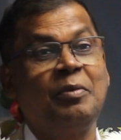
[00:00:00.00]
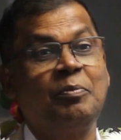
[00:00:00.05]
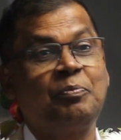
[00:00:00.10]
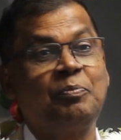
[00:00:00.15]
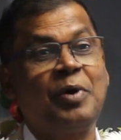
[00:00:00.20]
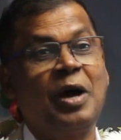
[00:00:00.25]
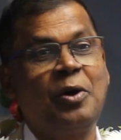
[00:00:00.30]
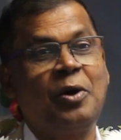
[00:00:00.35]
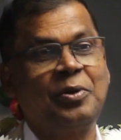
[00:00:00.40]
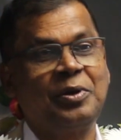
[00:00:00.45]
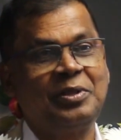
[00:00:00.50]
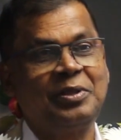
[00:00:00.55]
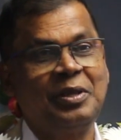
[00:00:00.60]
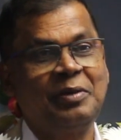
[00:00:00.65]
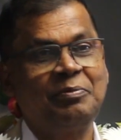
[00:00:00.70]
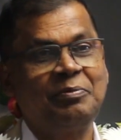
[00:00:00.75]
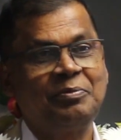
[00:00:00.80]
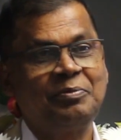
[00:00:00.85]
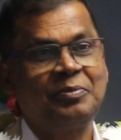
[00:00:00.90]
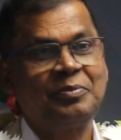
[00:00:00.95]
empower
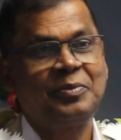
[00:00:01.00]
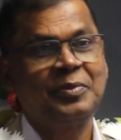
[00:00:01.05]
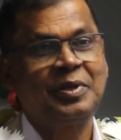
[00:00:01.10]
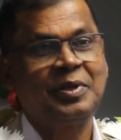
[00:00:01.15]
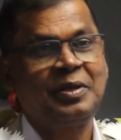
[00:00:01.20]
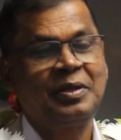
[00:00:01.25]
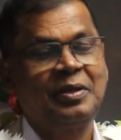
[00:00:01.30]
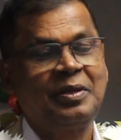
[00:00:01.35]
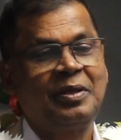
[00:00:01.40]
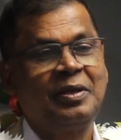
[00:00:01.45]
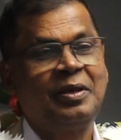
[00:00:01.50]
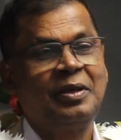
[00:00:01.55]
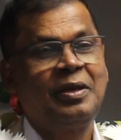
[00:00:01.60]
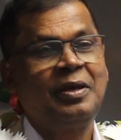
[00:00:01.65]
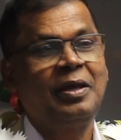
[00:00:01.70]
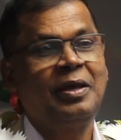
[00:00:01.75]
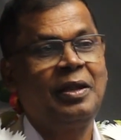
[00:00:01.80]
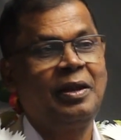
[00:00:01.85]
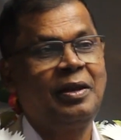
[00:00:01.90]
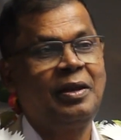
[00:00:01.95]
them
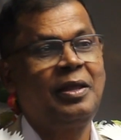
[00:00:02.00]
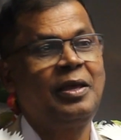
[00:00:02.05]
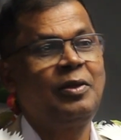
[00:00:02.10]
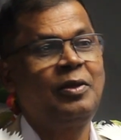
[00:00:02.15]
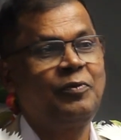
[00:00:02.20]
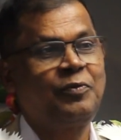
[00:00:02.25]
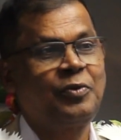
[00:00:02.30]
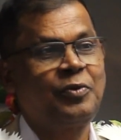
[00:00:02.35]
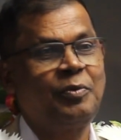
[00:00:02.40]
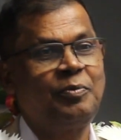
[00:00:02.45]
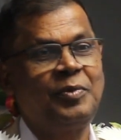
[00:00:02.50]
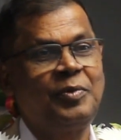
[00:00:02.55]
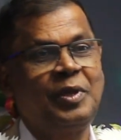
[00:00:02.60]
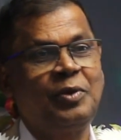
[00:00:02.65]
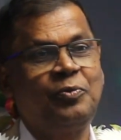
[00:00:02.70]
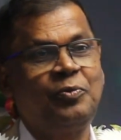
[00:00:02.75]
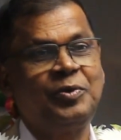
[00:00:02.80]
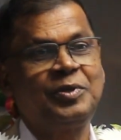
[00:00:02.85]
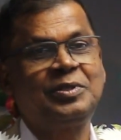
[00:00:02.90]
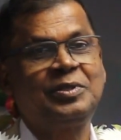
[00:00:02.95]
and learn from their
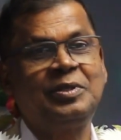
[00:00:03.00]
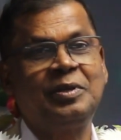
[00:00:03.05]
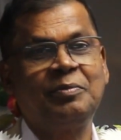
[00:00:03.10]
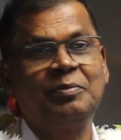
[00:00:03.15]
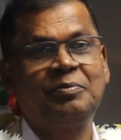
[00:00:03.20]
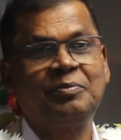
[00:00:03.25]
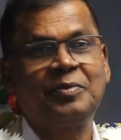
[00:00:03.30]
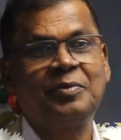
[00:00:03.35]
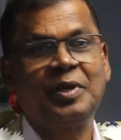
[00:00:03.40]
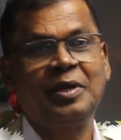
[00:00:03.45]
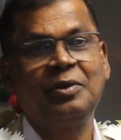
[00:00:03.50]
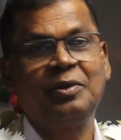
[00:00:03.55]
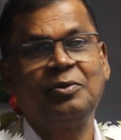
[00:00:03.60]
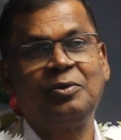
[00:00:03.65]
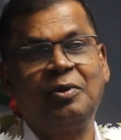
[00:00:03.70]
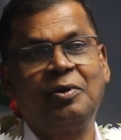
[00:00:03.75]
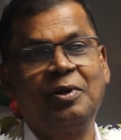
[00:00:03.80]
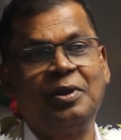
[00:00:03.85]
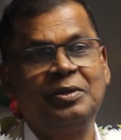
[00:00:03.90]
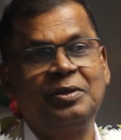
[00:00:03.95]
wisdom and
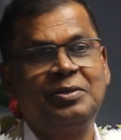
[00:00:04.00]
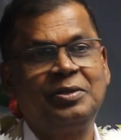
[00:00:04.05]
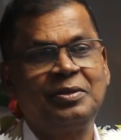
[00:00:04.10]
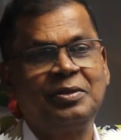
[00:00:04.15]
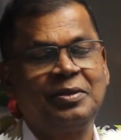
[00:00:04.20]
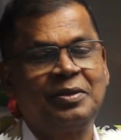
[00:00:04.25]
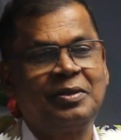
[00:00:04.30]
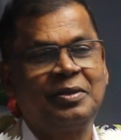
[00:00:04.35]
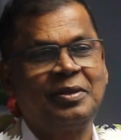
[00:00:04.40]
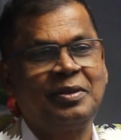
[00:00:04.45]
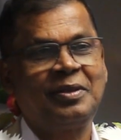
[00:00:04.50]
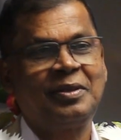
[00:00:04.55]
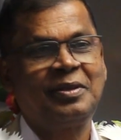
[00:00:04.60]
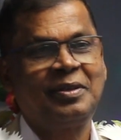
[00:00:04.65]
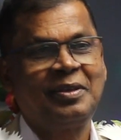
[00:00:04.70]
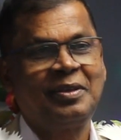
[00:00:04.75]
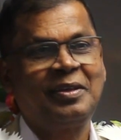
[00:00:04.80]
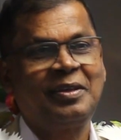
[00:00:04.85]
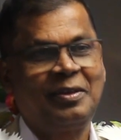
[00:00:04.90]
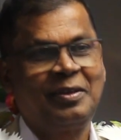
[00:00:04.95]
knowledge
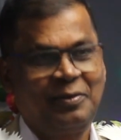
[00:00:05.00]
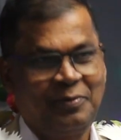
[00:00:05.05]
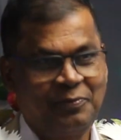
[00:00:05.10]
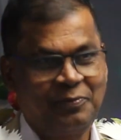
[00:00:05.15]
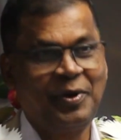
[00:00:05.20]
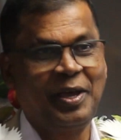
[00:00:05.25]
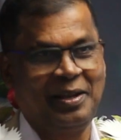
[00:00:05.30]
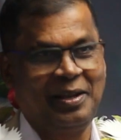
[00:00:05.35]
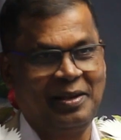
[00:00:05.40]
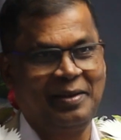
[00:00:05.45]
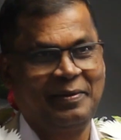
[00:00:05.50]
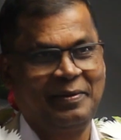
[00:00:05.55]
fail.